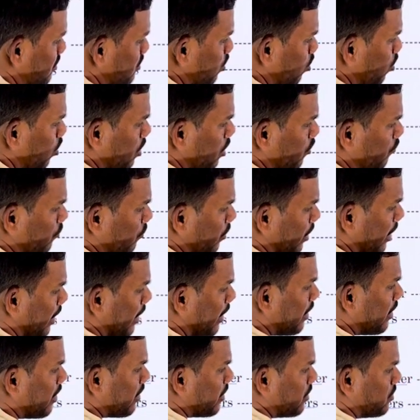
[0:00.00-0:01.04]
lot of
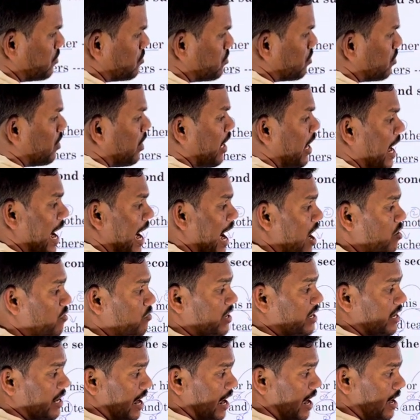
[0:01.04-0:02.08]
encourage, have
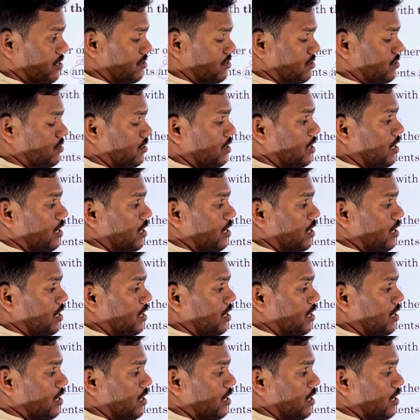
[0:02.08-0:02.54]
or has.